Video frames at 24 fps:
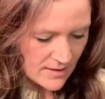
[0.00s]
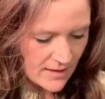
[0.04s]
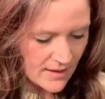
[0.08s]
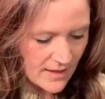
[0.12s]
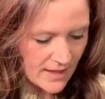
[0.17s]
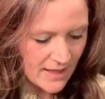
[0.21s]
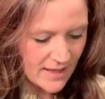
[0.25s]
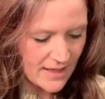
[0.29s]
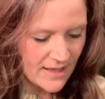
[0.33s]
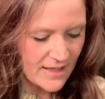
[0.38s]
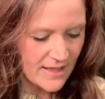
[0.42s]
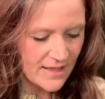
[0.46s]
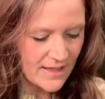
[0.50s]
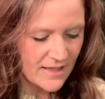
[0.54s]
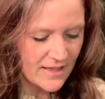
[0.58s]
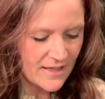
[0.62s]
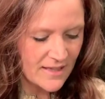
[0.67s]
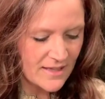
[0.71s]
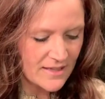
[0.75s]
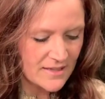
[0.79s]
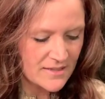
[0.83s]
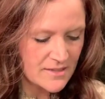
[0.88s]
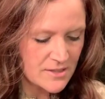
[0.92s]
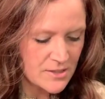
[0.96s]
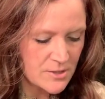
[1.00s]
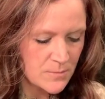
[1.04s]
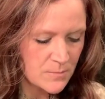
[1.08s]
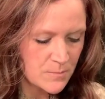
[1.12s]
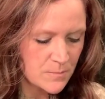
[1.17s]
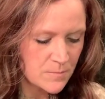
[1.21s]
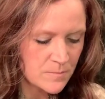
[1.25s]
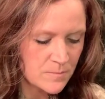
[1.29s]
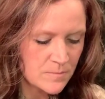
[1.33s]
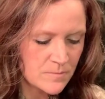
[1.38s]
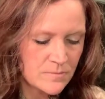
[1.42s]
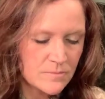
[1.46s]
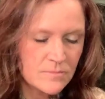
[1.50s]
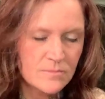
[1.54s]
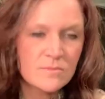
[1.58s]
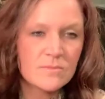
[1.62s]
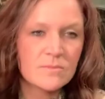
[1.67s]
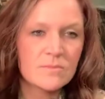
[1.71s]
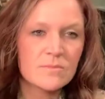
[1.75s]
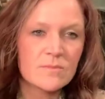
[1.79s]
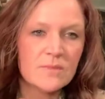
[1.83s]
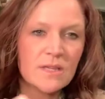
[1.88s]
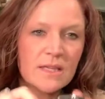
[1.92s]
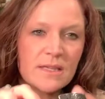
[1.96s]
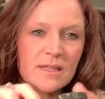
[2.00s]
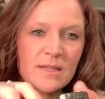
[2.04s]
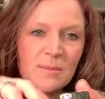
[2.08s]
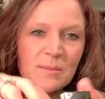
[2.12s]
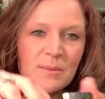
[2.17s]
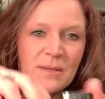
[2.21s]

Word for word: and a little